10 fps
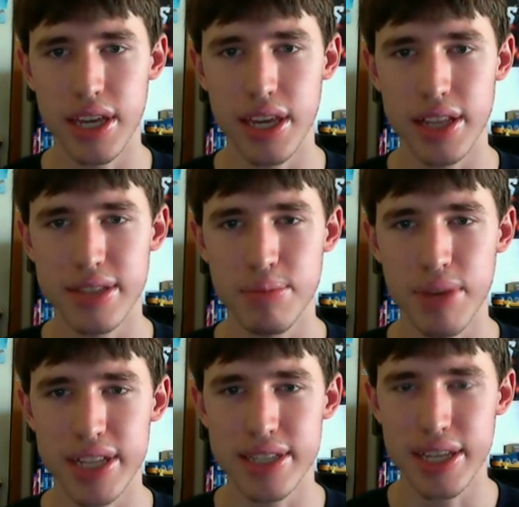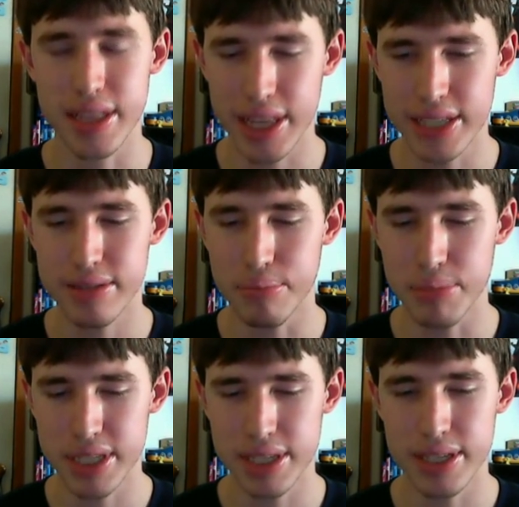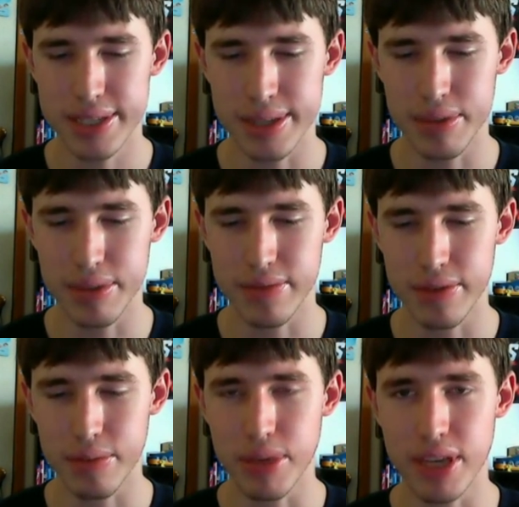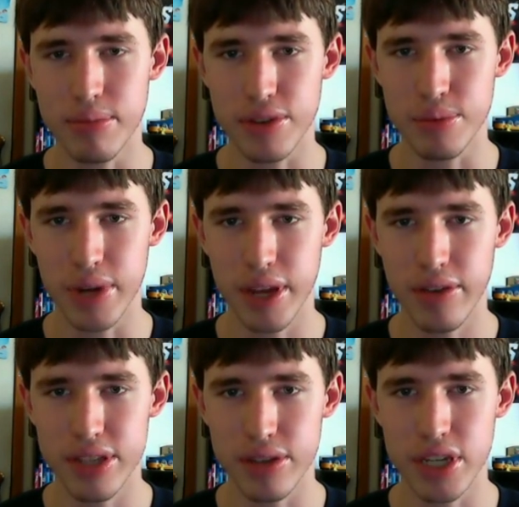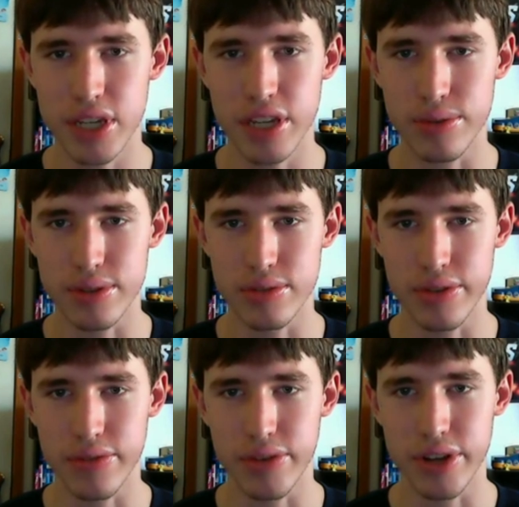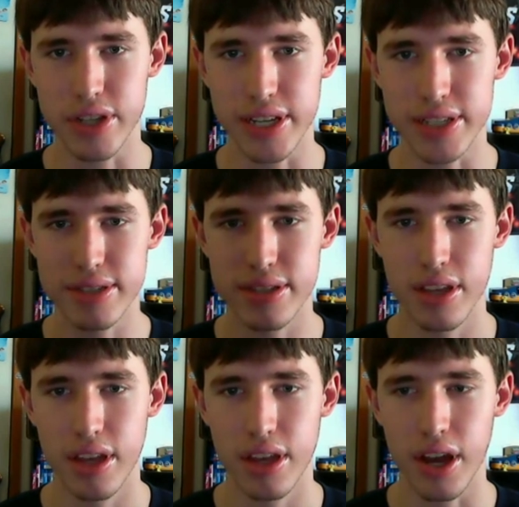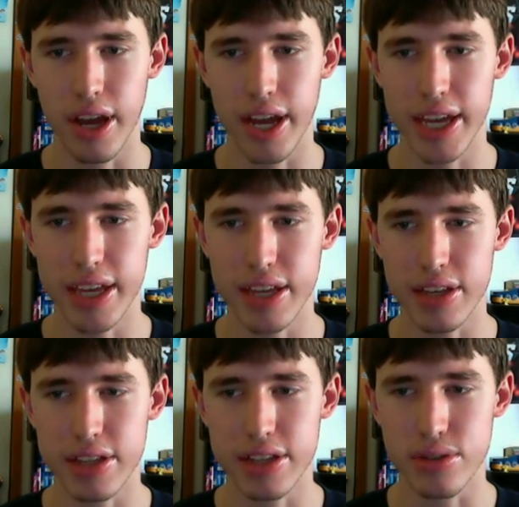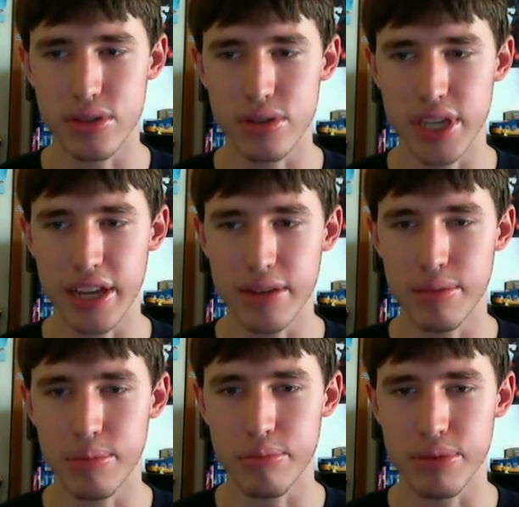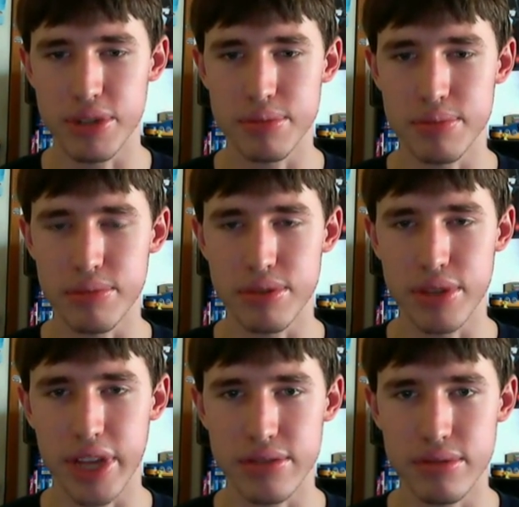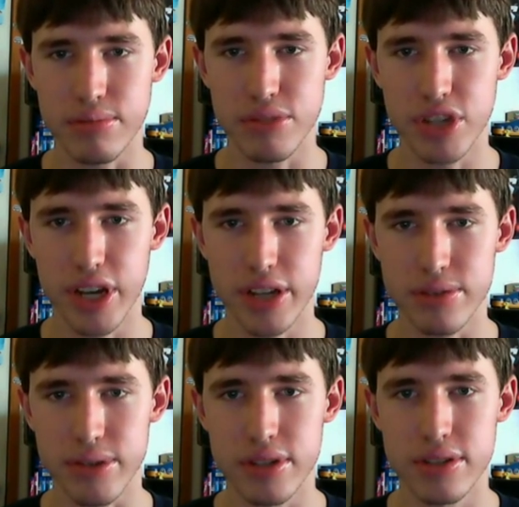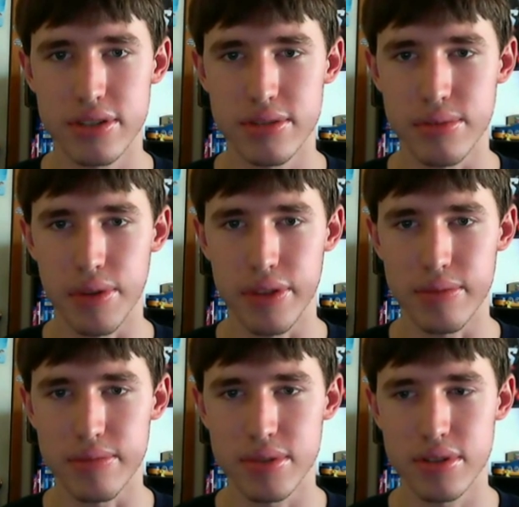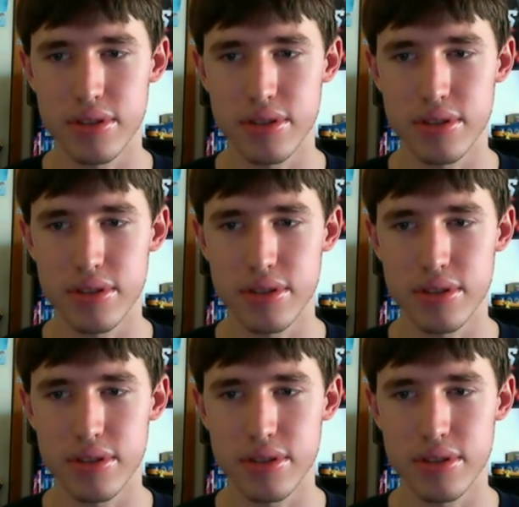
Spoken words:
it's at least missing something for me, because when I associate Toy Story franchise, I associate pretty much childhood with them.